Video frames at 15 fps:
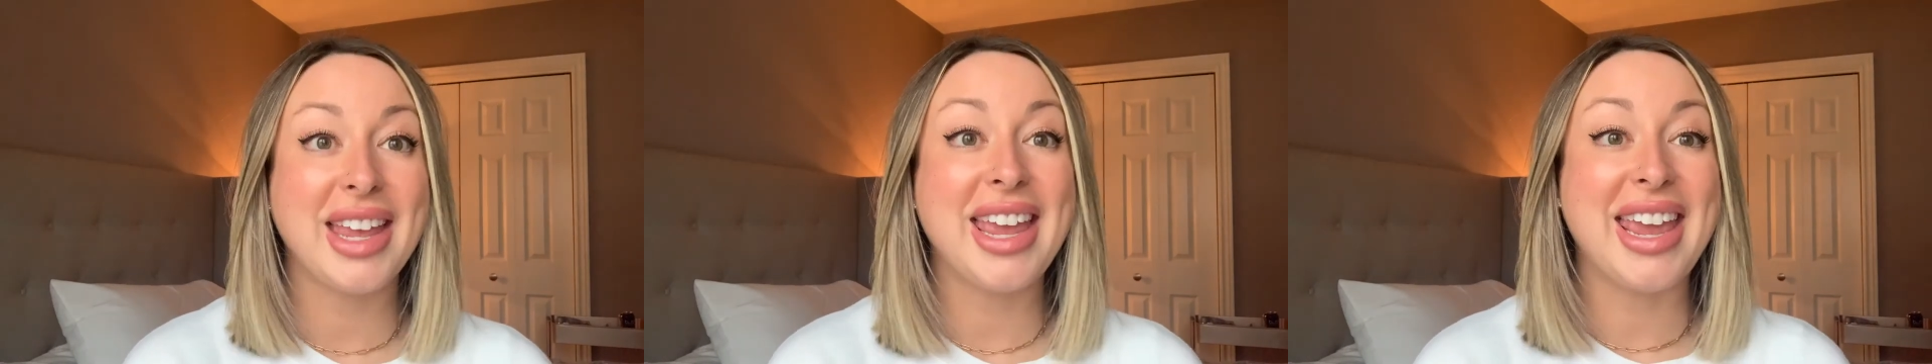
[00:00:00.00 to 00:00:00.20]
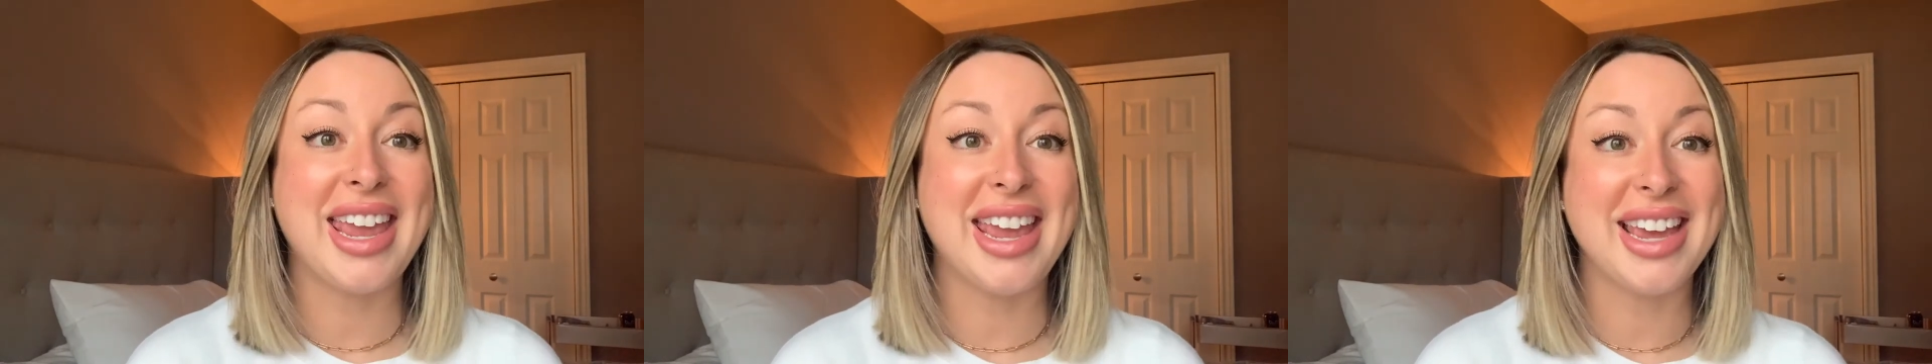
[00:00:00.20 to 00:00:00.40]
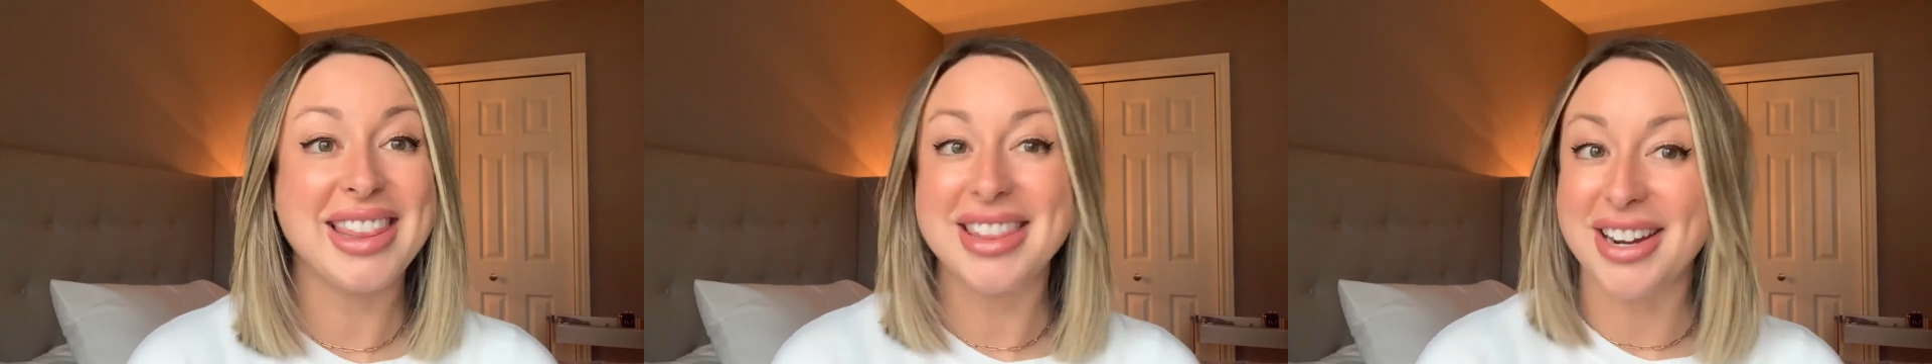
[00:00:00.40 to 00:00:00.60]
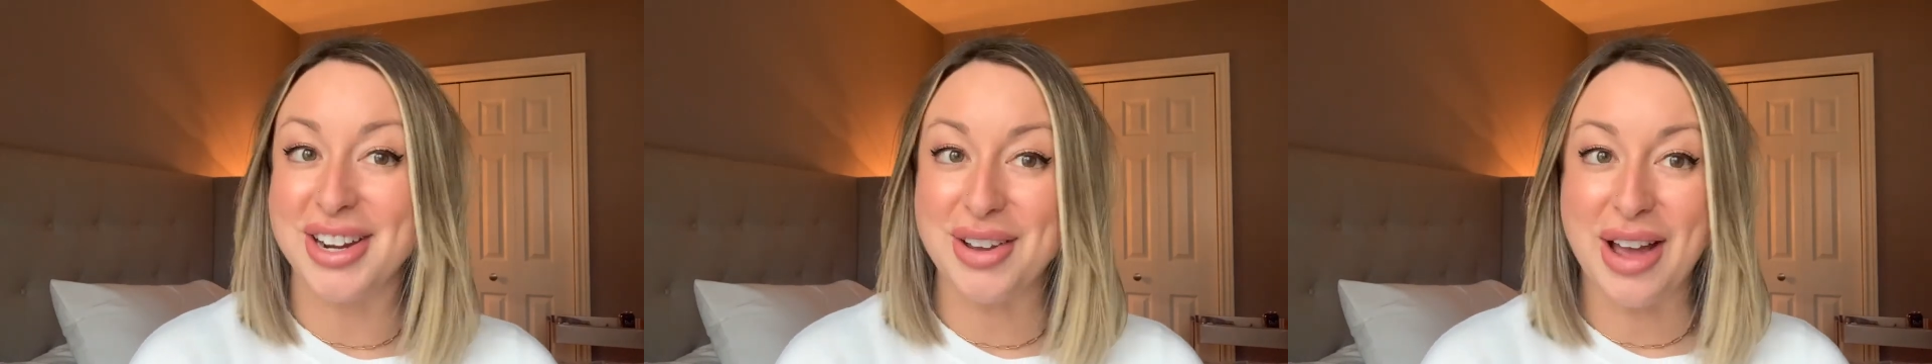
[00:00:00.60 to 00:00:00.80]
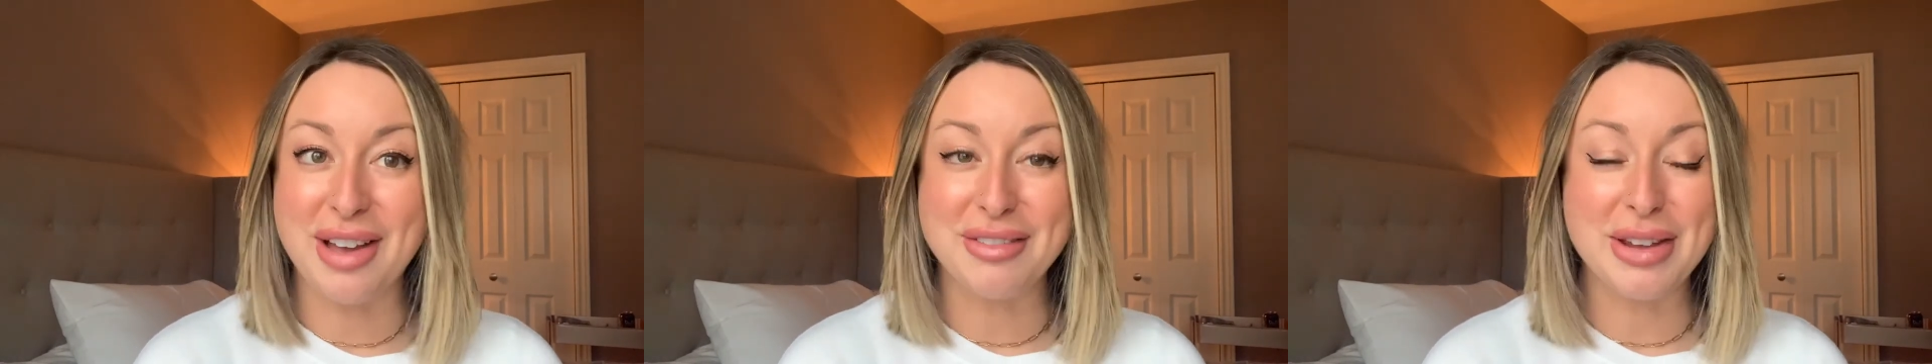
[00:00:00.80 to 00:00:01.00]
And there
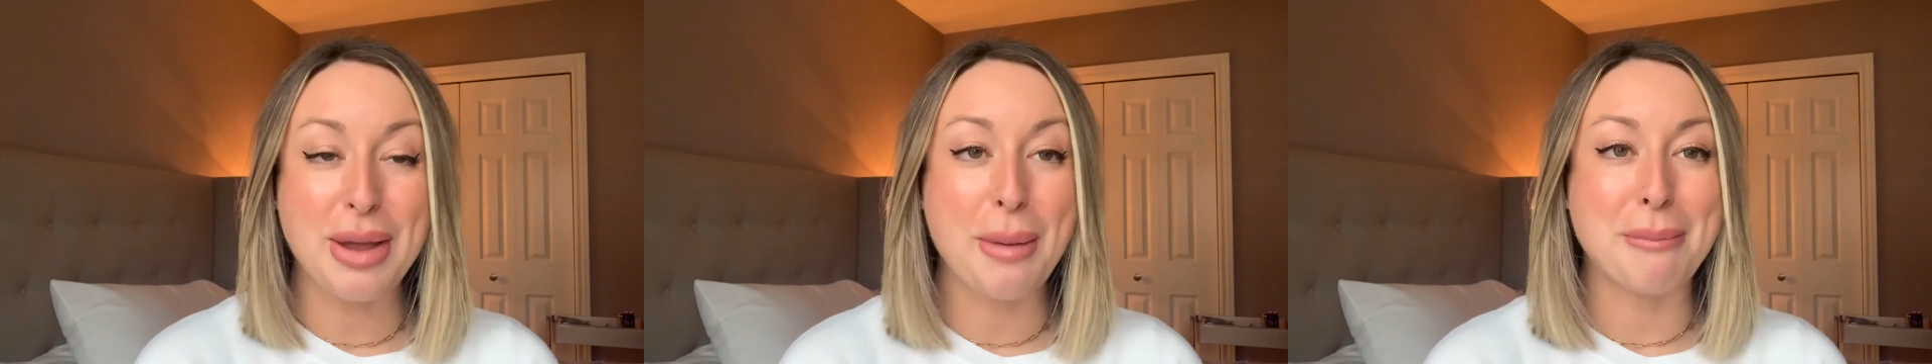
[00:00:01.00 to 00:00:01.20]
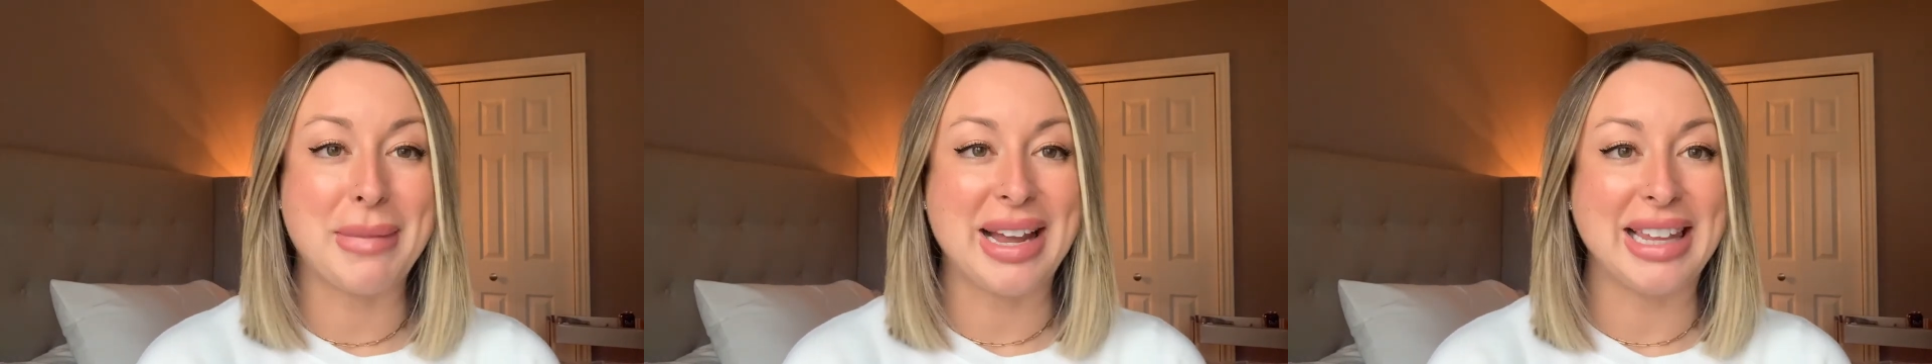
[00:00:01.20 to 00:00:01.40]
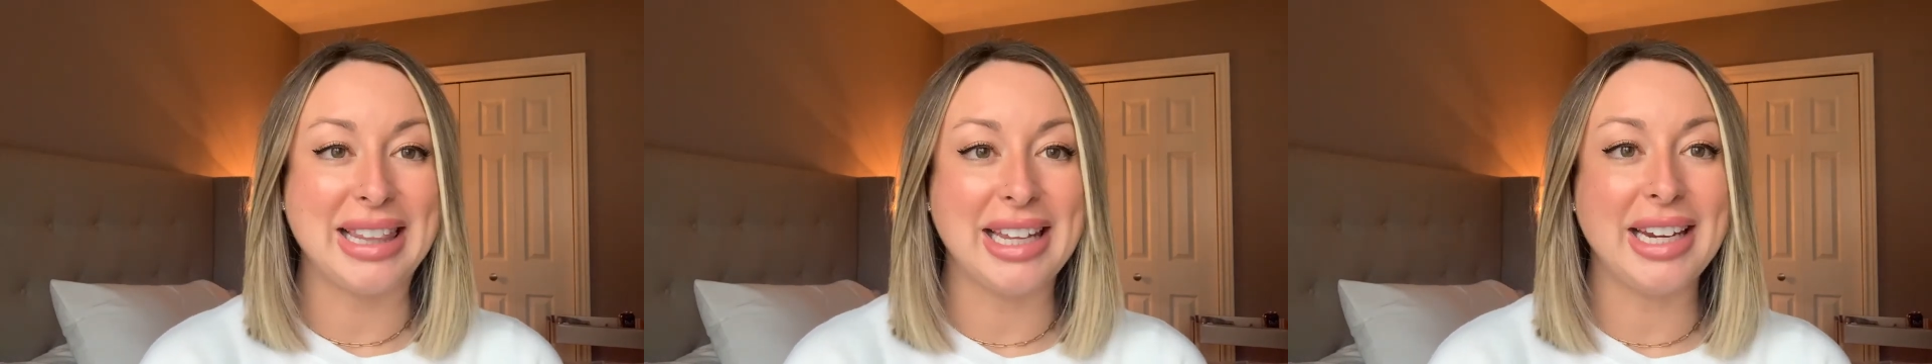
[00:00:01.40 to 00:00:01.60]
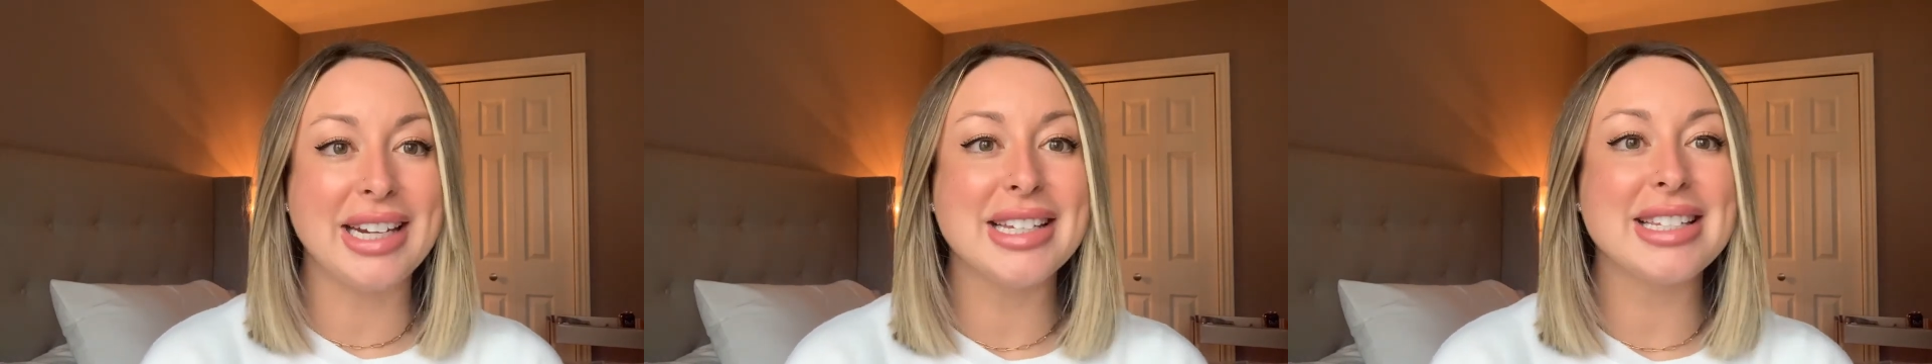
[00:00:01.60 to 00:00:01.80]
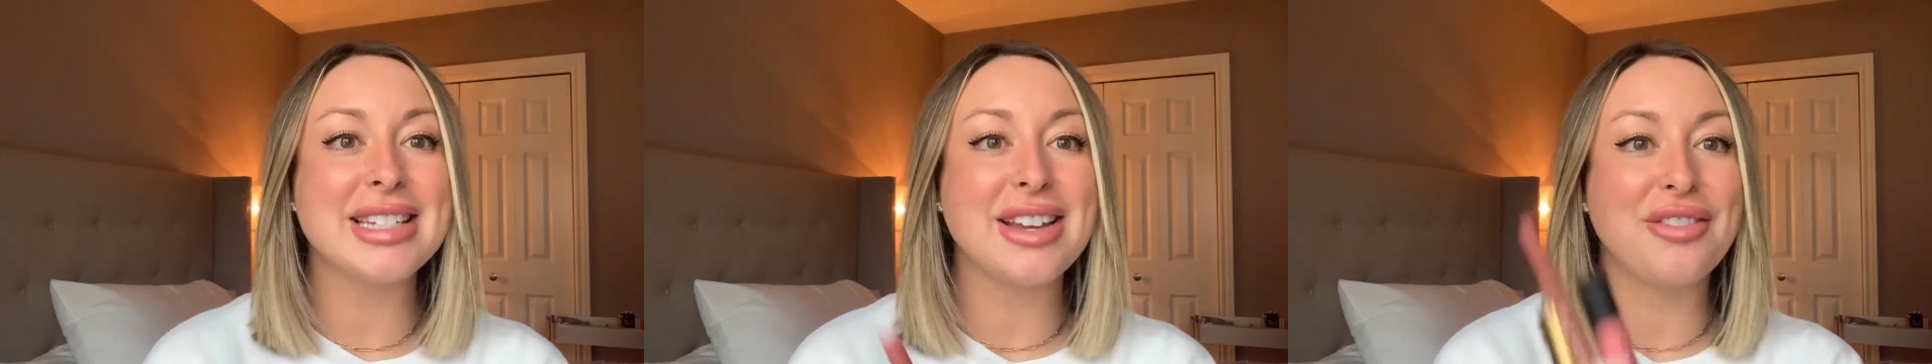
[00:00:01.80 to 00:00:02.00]
you have it, my
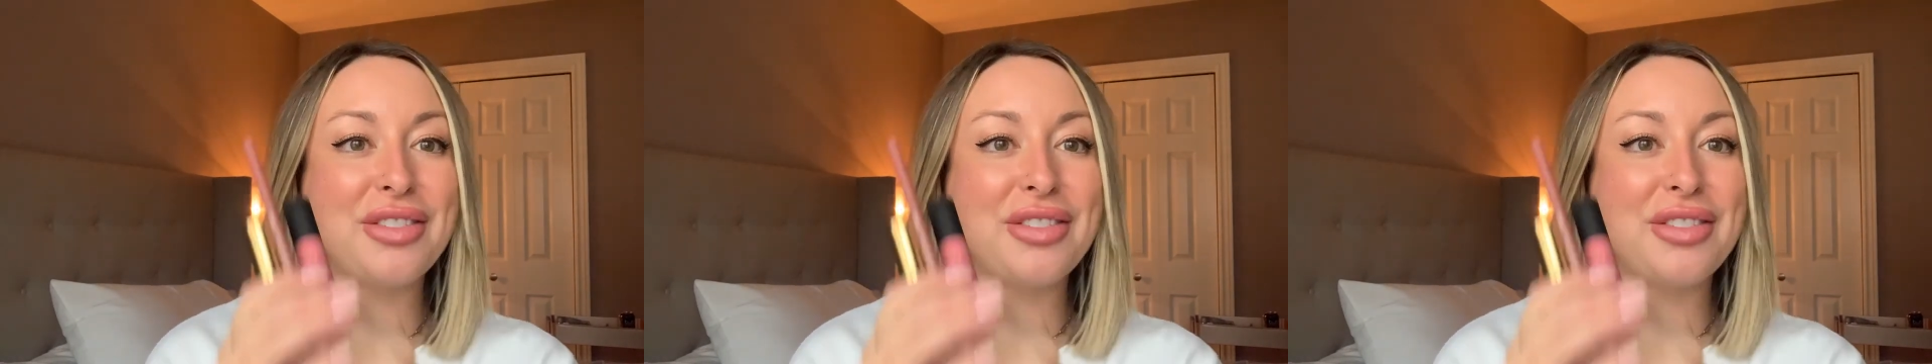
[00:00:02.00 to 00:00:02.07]
latest